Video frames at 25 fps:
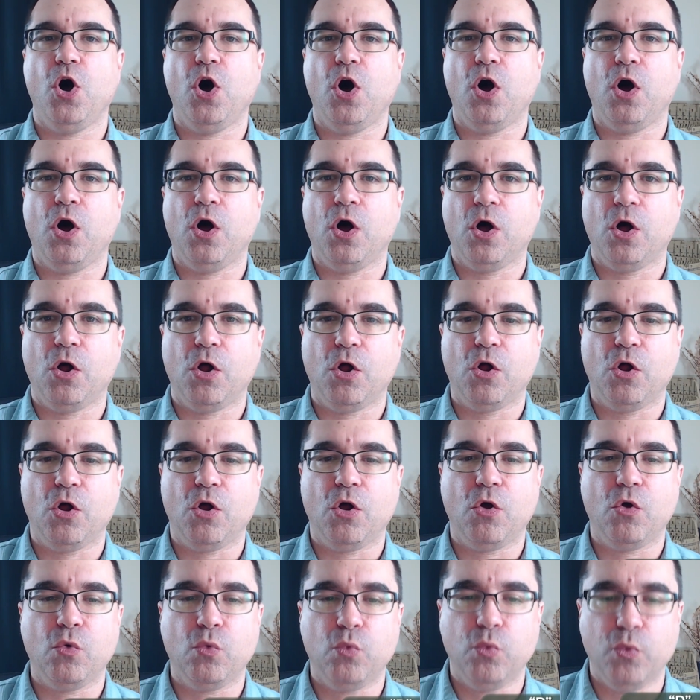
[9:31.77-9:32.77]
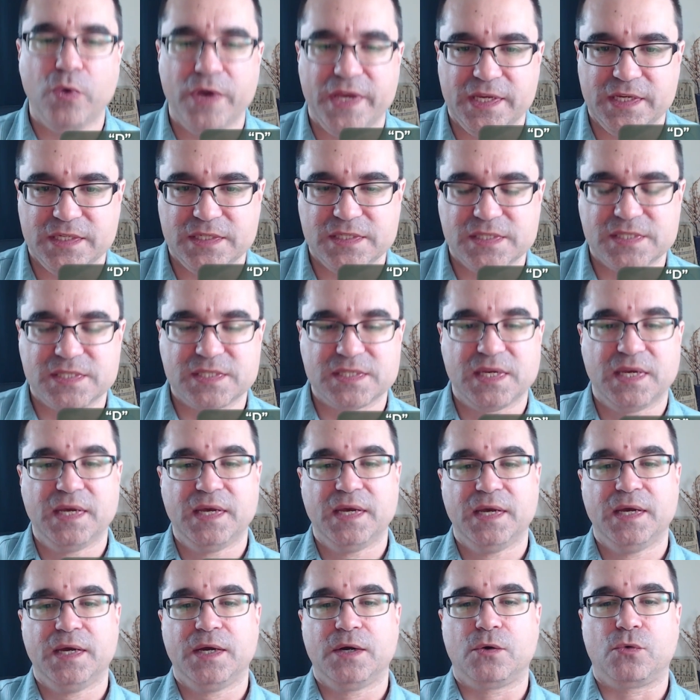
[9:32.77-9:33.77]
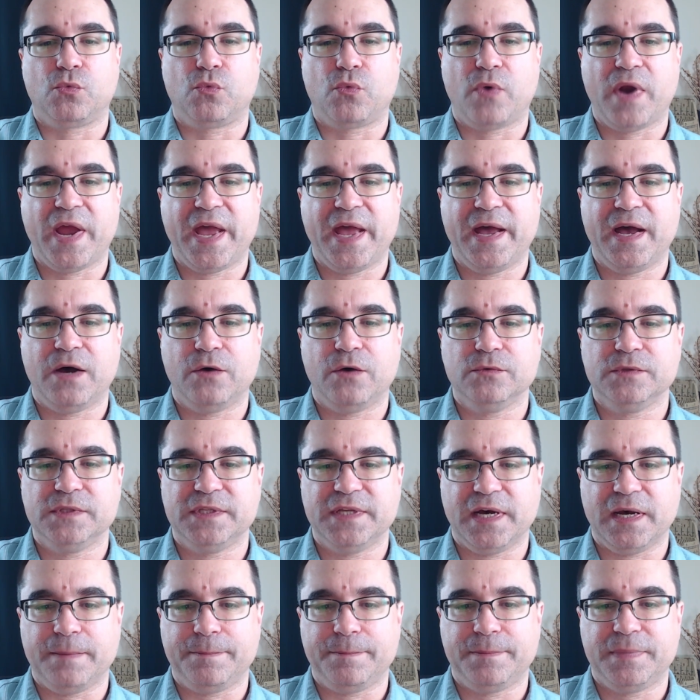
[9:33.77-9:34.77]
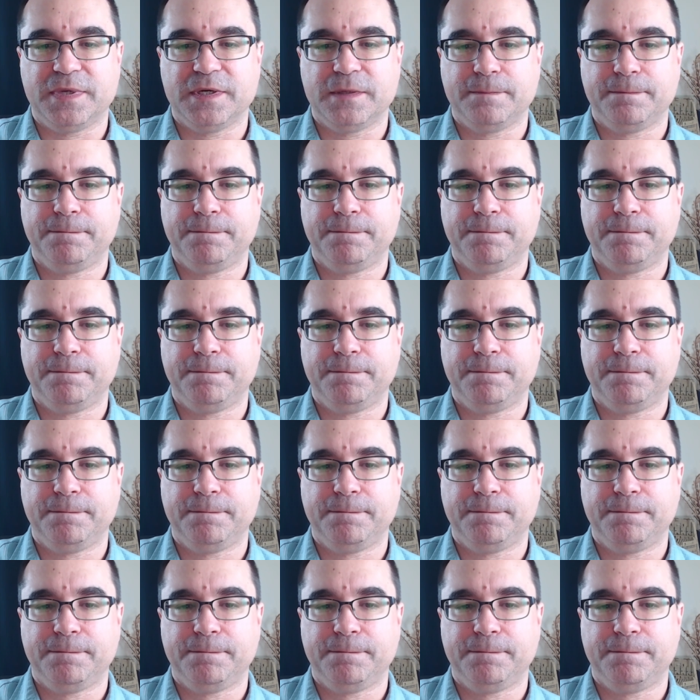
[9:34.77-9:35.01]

always round up,